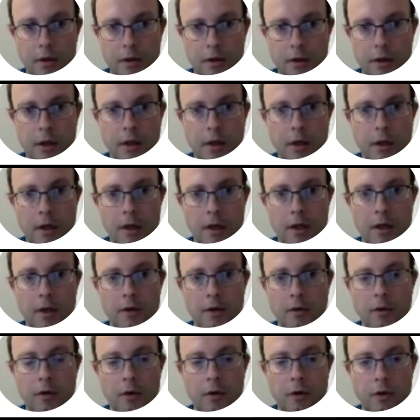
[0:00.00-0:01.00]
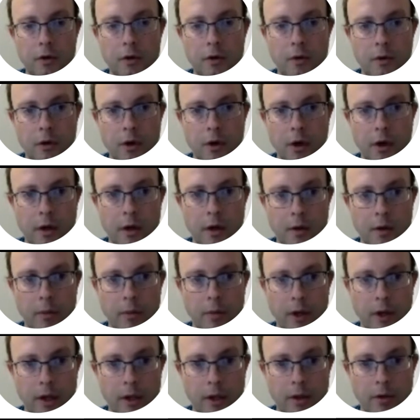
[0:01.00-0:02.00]
than it is to cut and
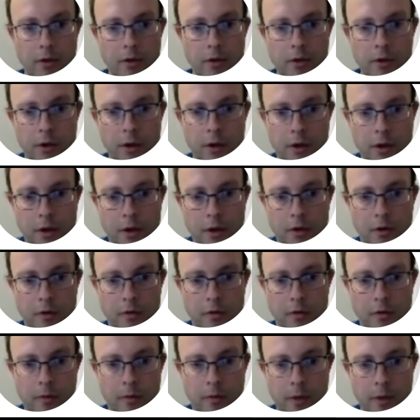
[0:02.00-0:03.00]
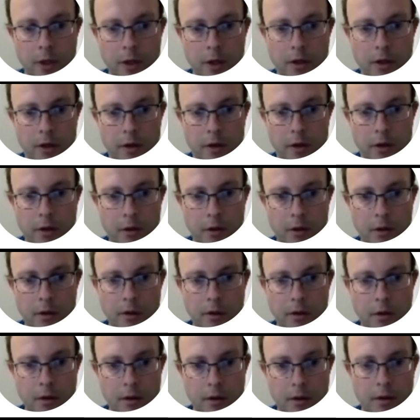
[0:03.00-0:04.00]
paste the code from here.
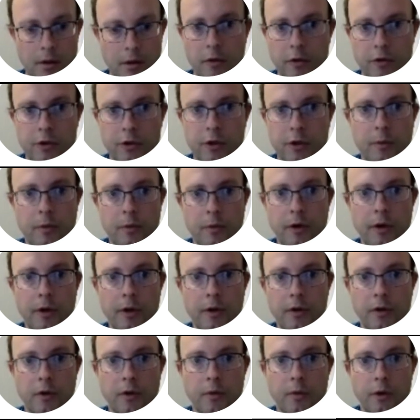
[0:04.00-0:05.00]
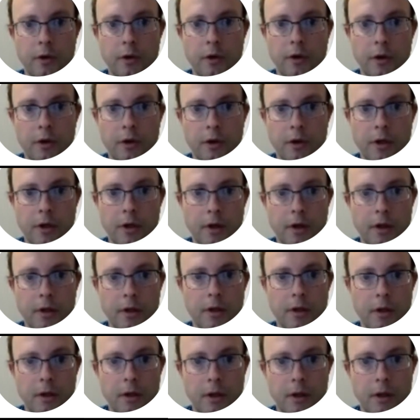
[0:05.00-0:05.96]
For some reason, when you click on the